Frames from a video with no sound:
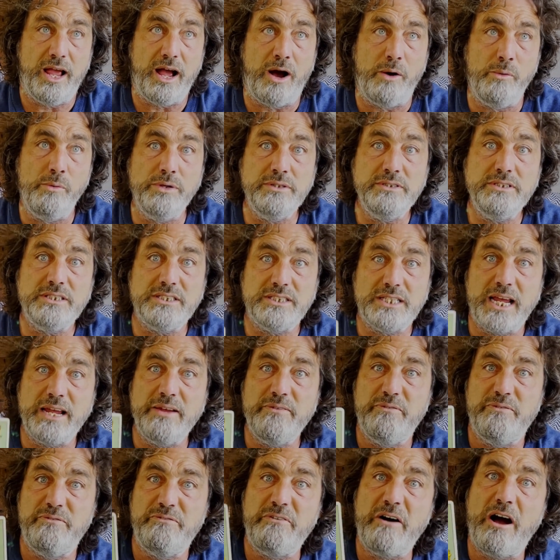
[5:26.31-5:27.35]
I wouldn't say
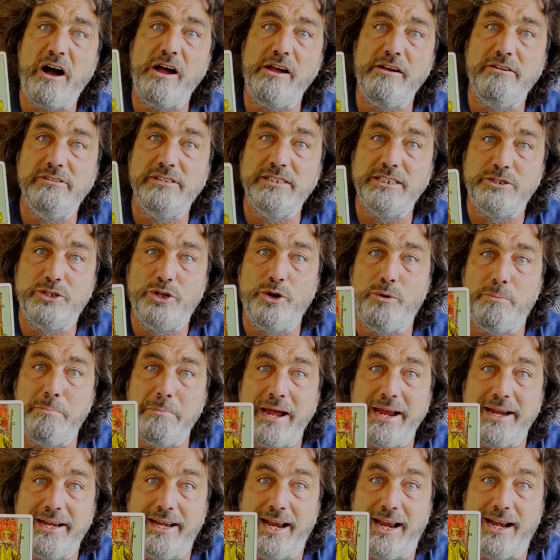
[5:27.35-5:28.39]
fire is your
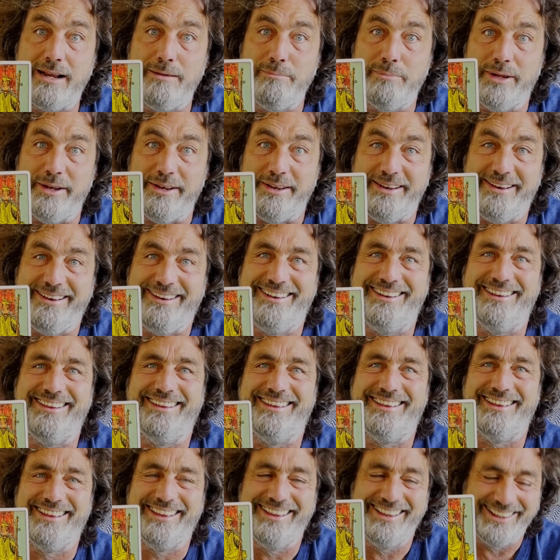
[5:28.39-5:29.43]
main
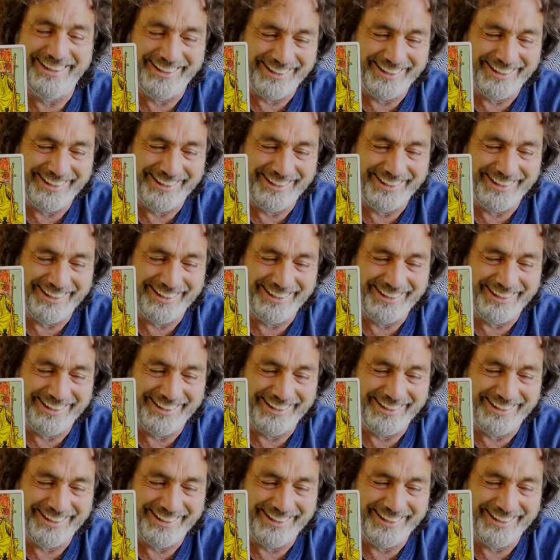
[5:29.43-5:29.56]
element.